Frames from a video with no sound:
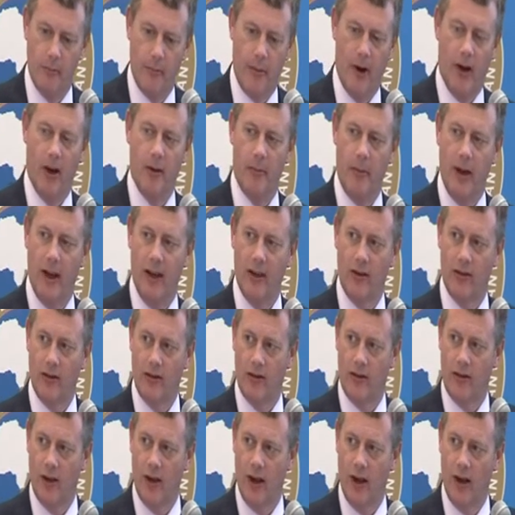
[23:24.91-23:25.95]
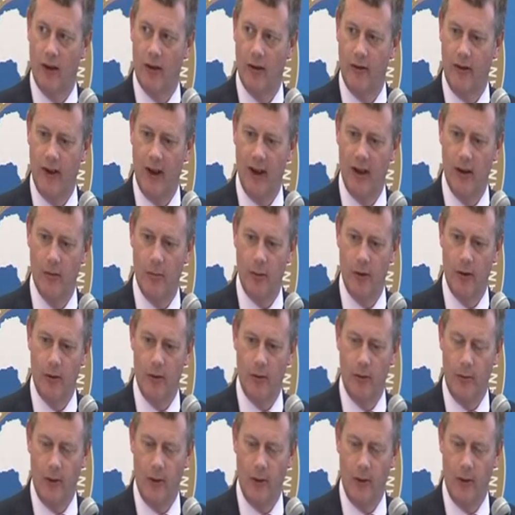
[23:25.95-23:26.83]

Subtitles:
buybacks that are available